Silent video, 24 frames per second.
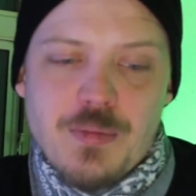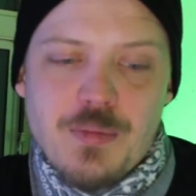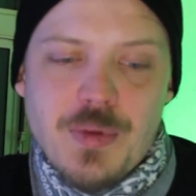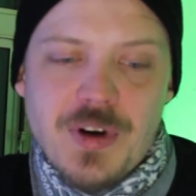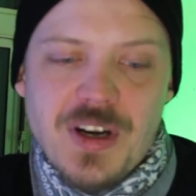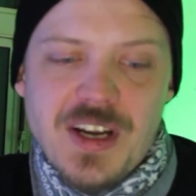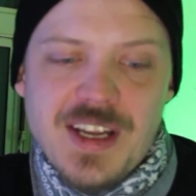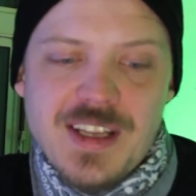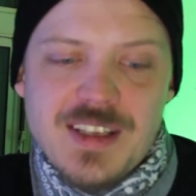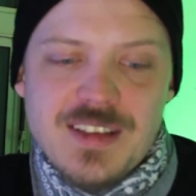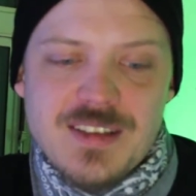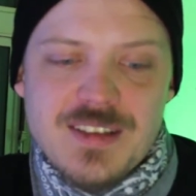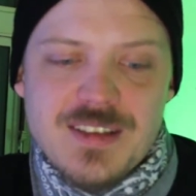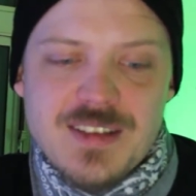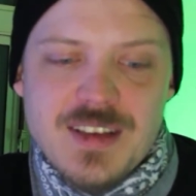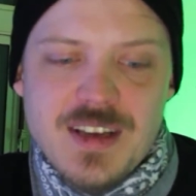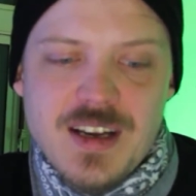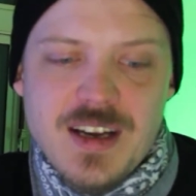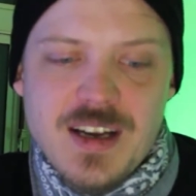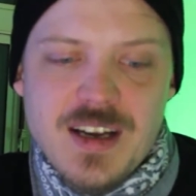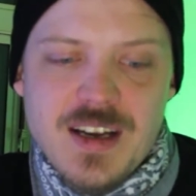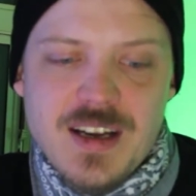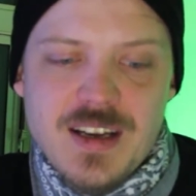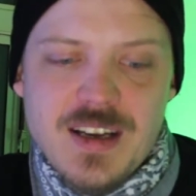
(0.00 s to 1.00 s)
But
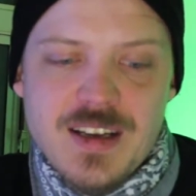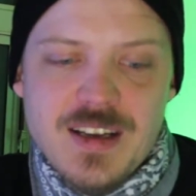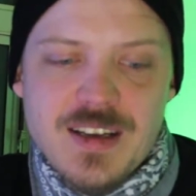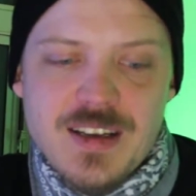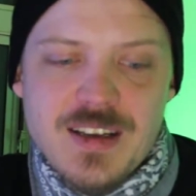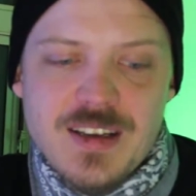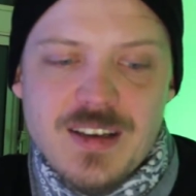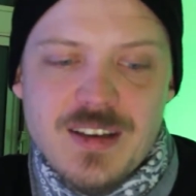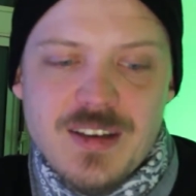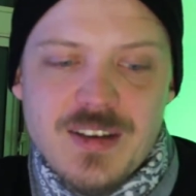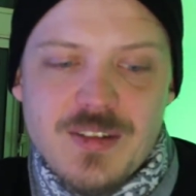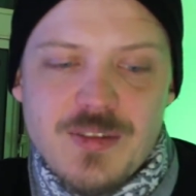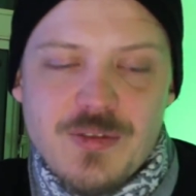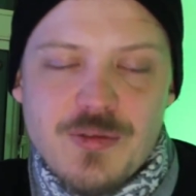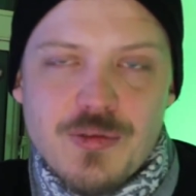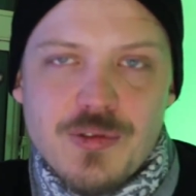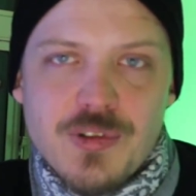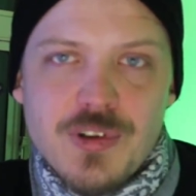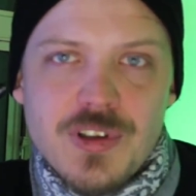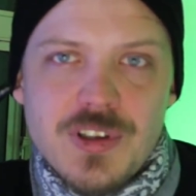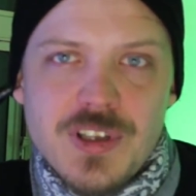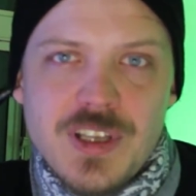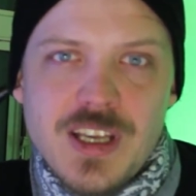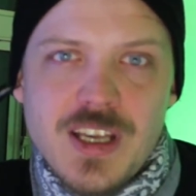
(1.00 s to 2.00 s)
uh,
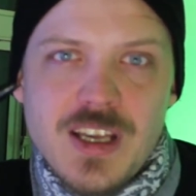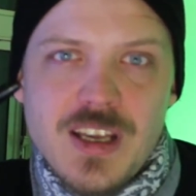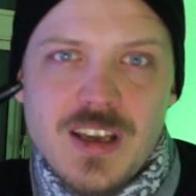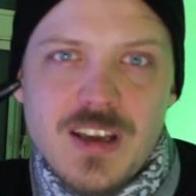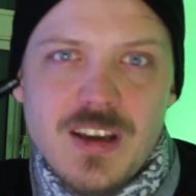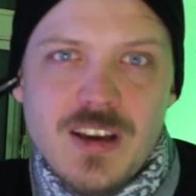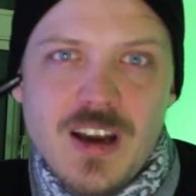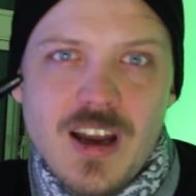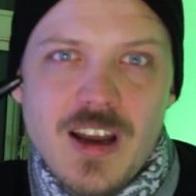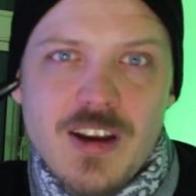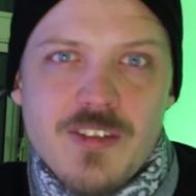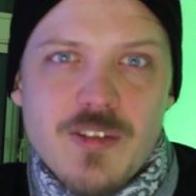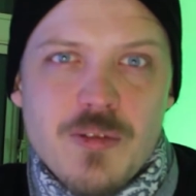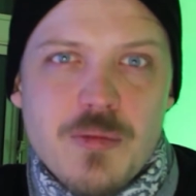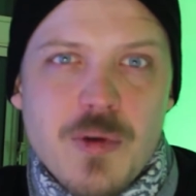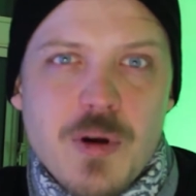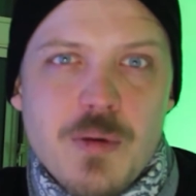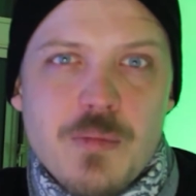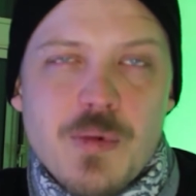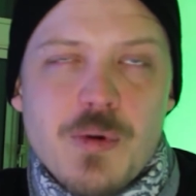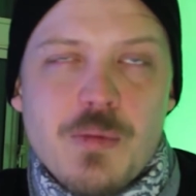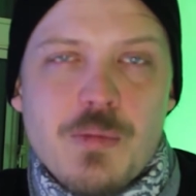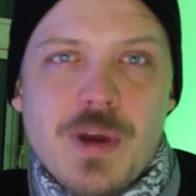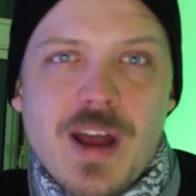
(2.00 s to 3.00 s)
really, I
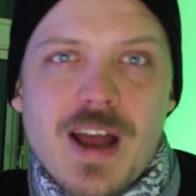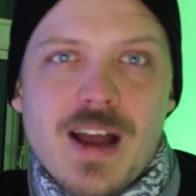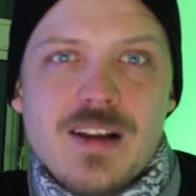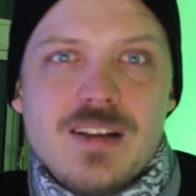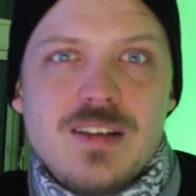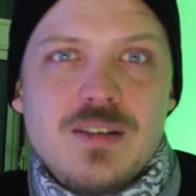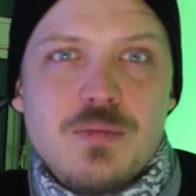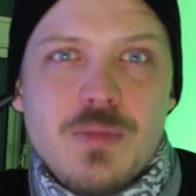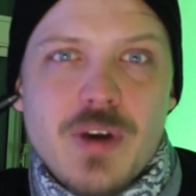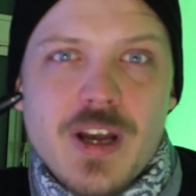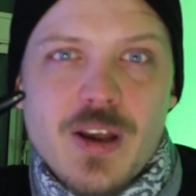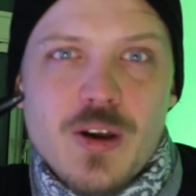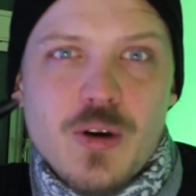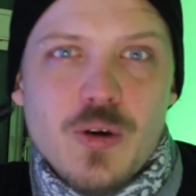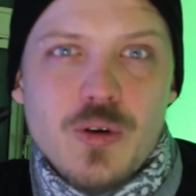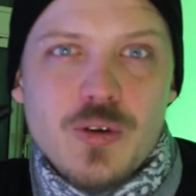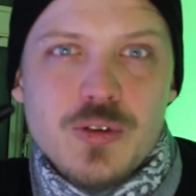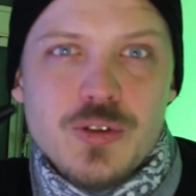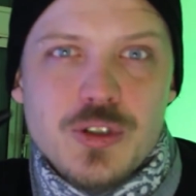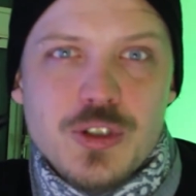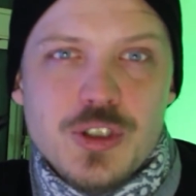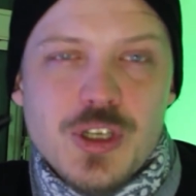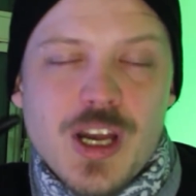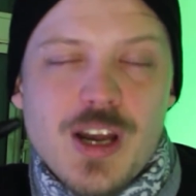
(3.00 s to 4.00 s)
remember back to my
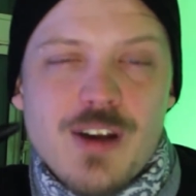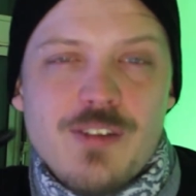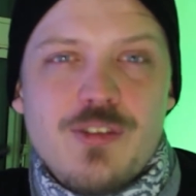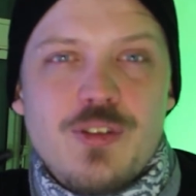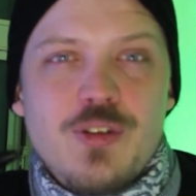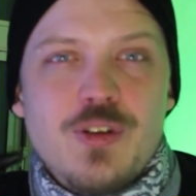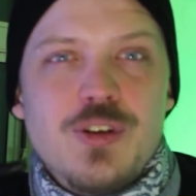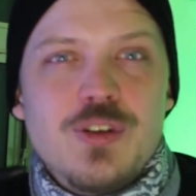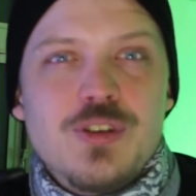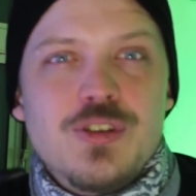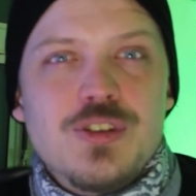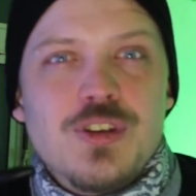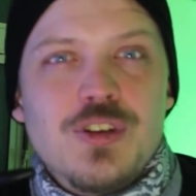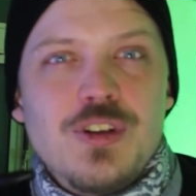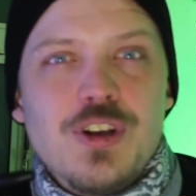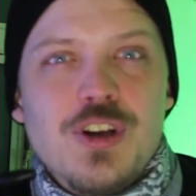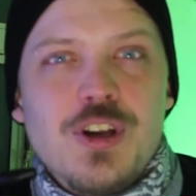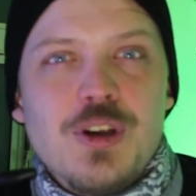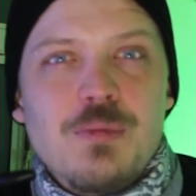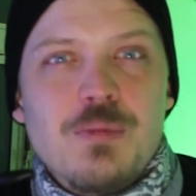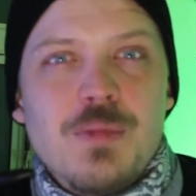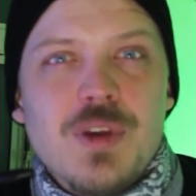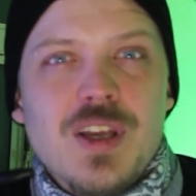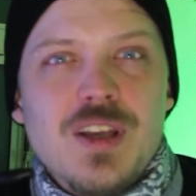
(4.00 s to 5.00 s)
old chef who used to
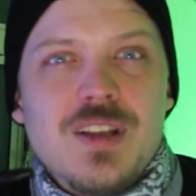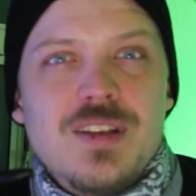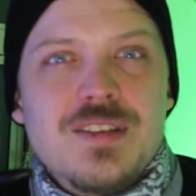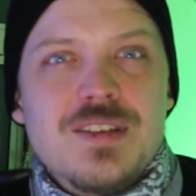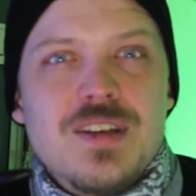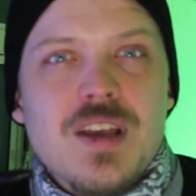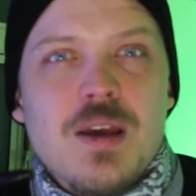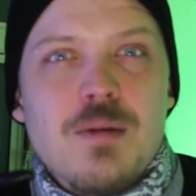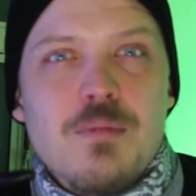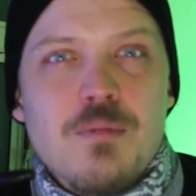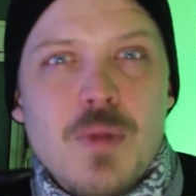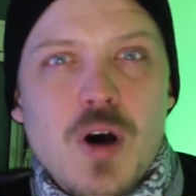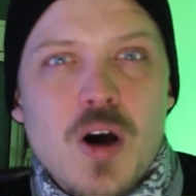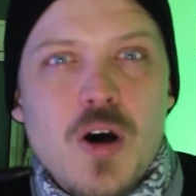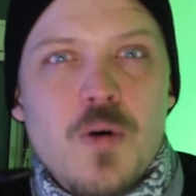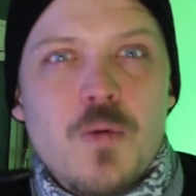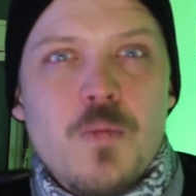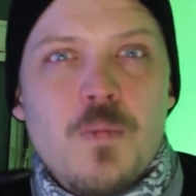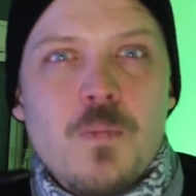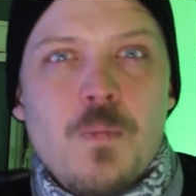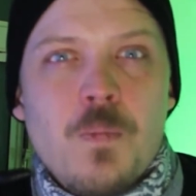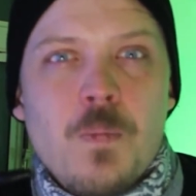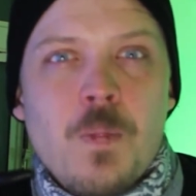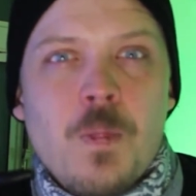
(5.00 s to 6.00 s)
look at me and say,
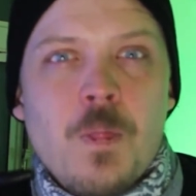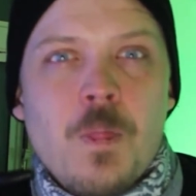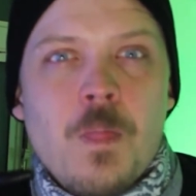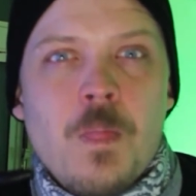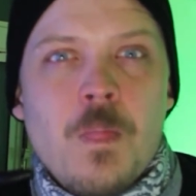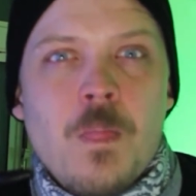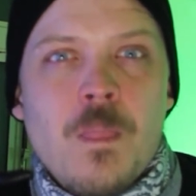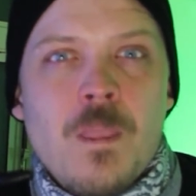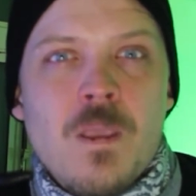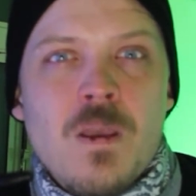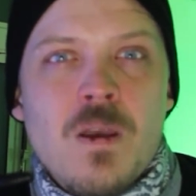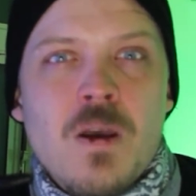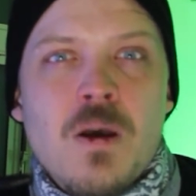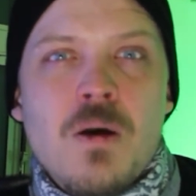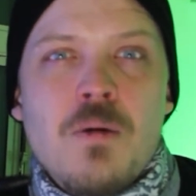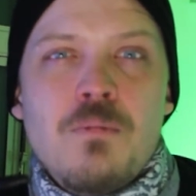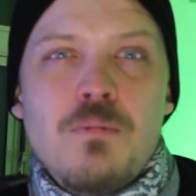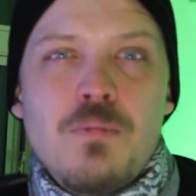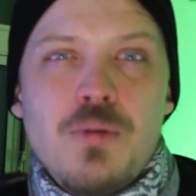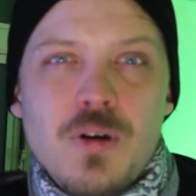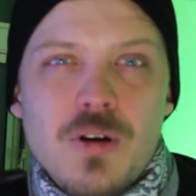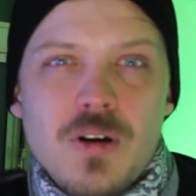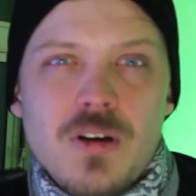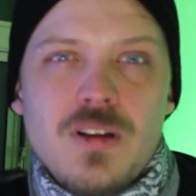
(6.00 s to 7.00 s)
"Mo,
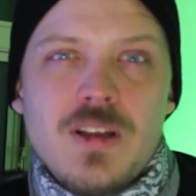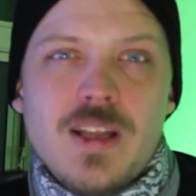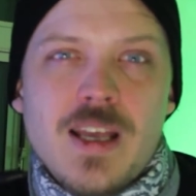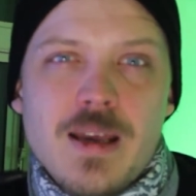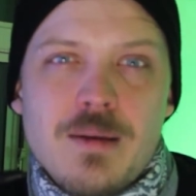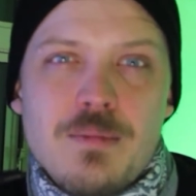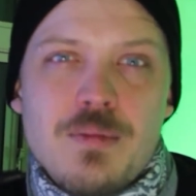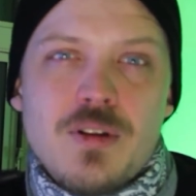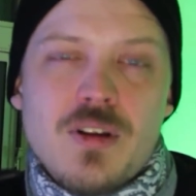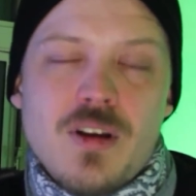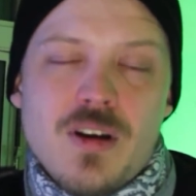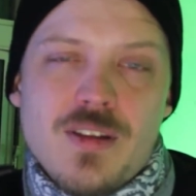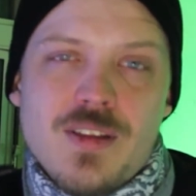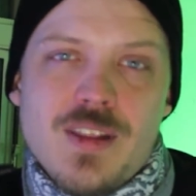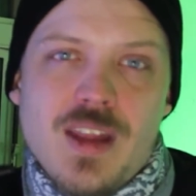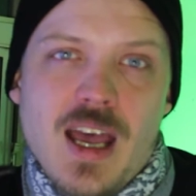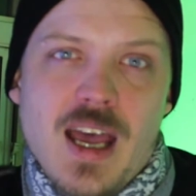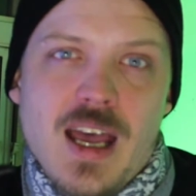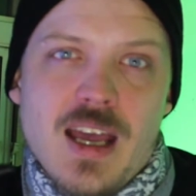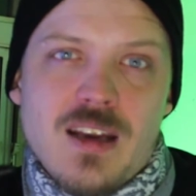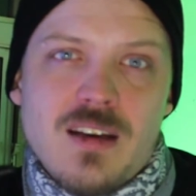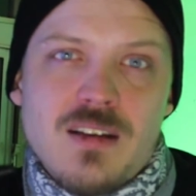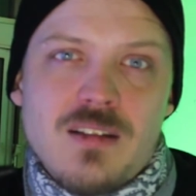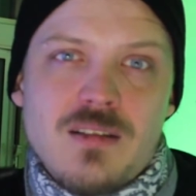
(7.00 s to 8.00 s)
put a label on
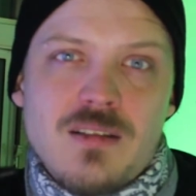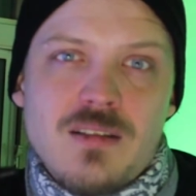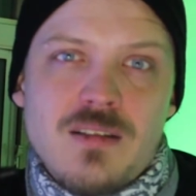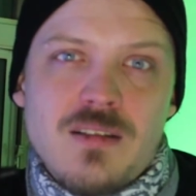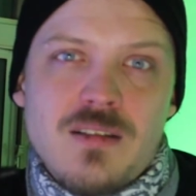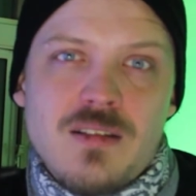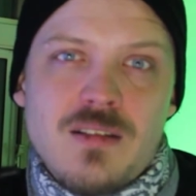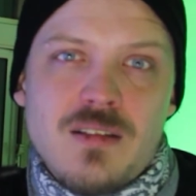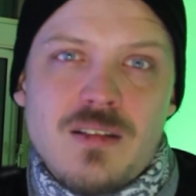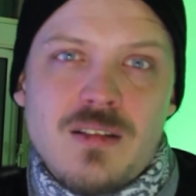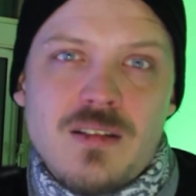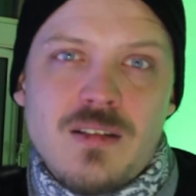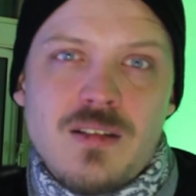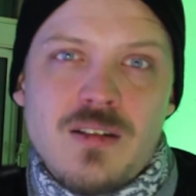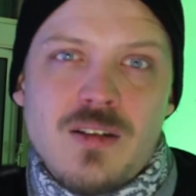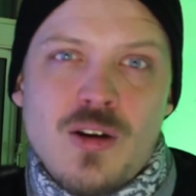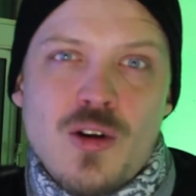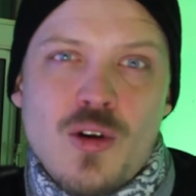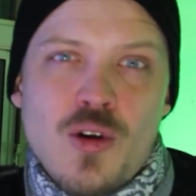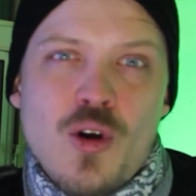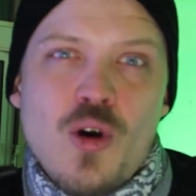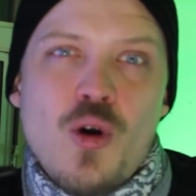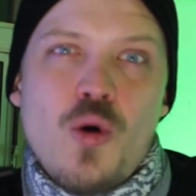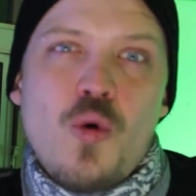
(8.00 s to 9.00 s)
that,
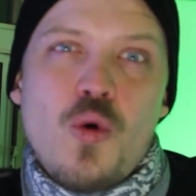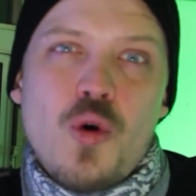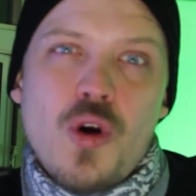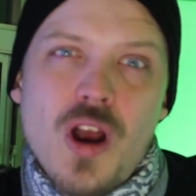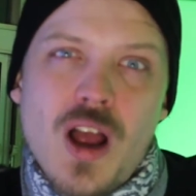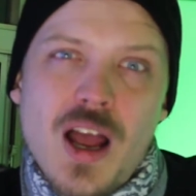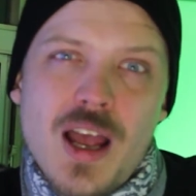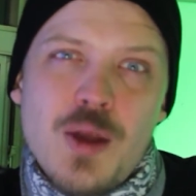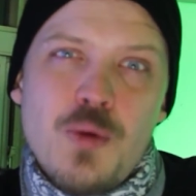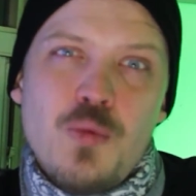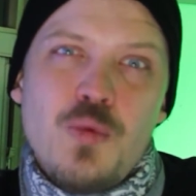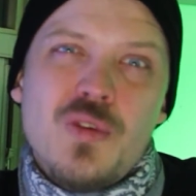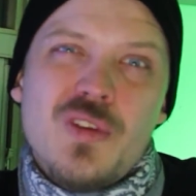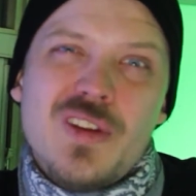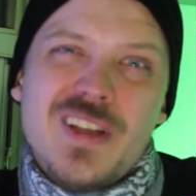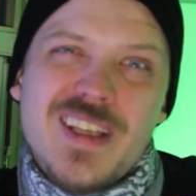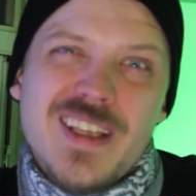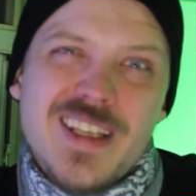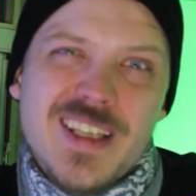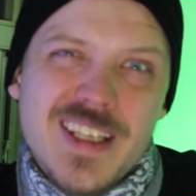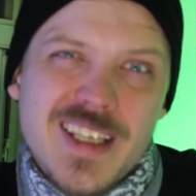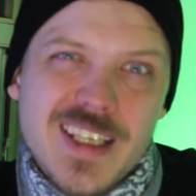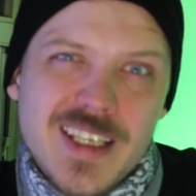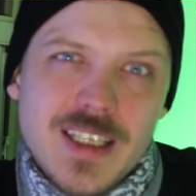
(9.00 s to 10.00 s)
or I will
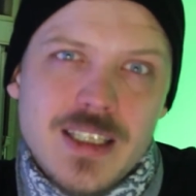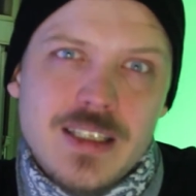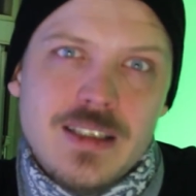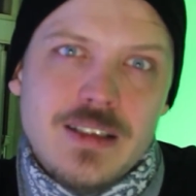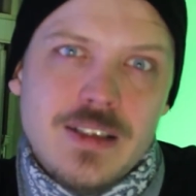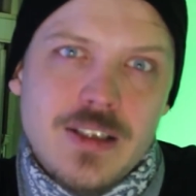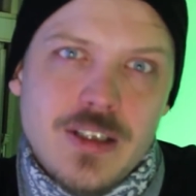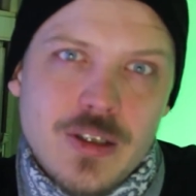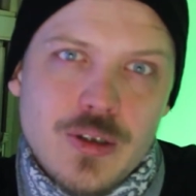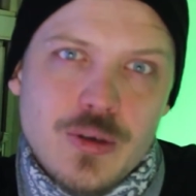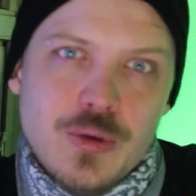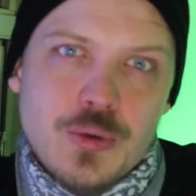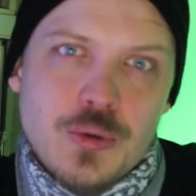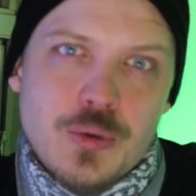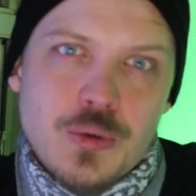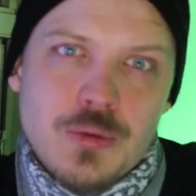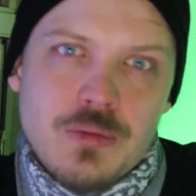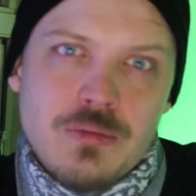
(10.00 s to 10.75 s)
kill you."